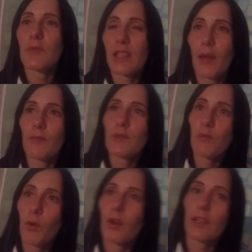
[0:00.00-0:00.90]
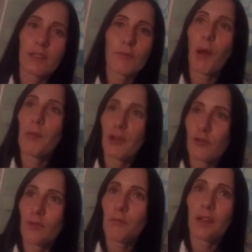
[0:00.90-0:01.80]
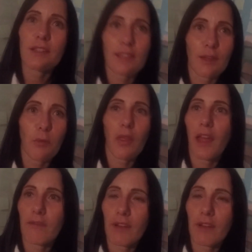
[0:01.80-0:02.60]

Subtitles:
to them to walk into my bedroom and see what their